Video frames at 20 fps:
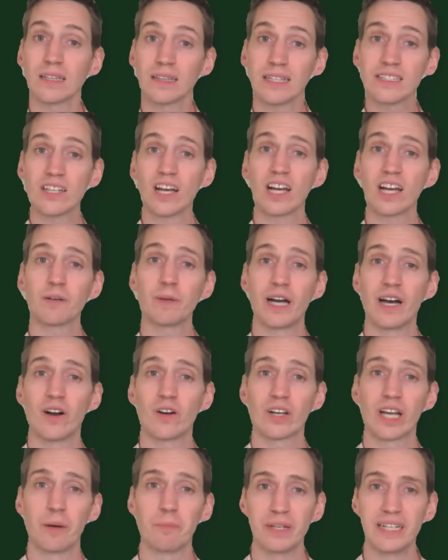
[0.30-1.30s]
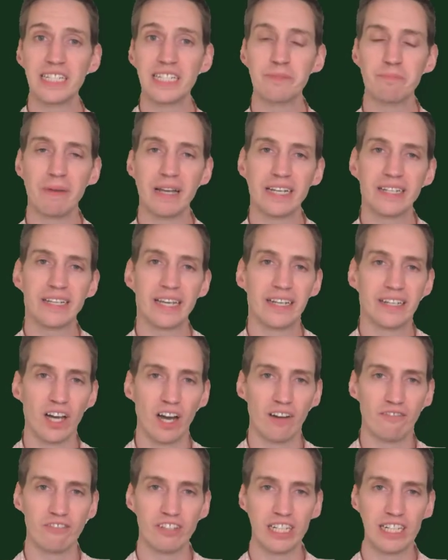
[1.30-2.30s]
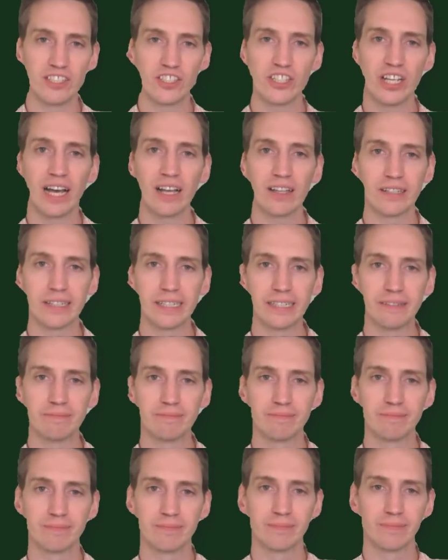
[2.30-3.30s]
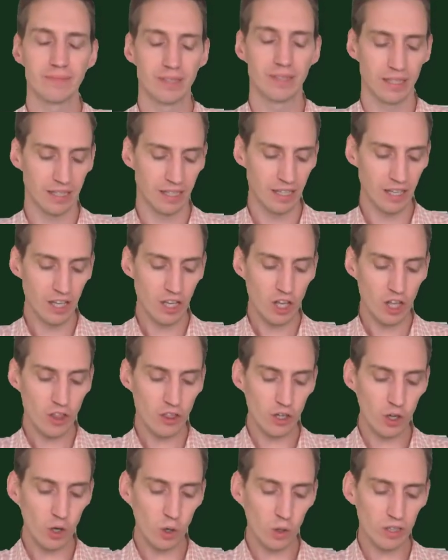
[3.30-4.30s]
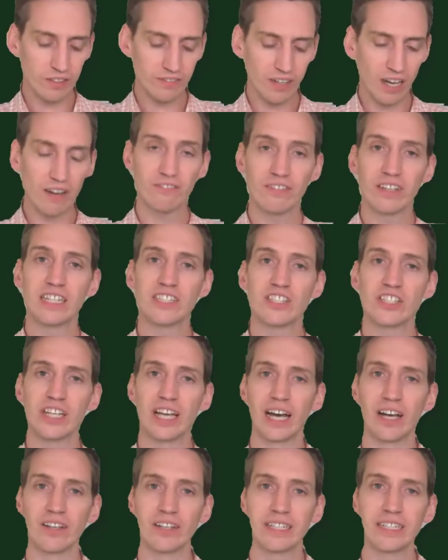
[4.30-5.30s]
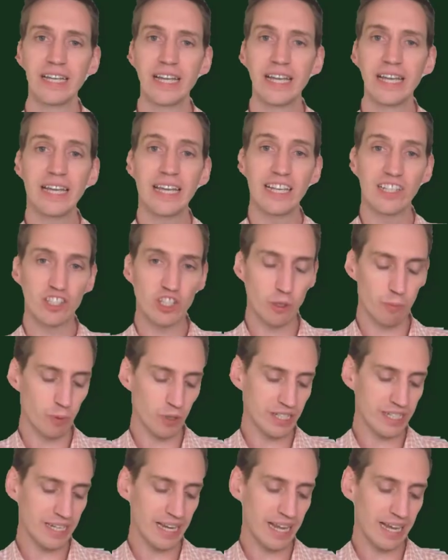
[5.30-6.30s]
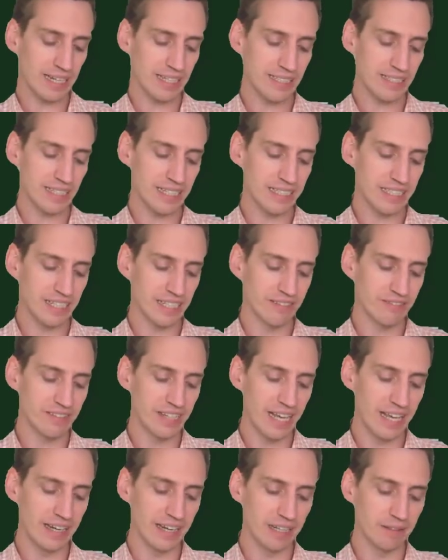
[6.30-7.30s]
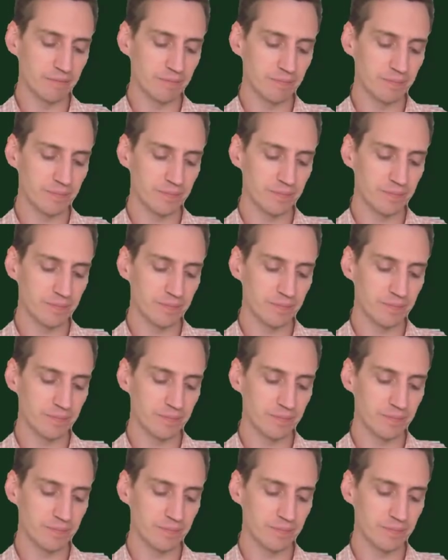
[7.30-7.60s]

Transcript: Let's talk about how companies maintain confidentiality. The goal of confidentiality is to protect sensitive data.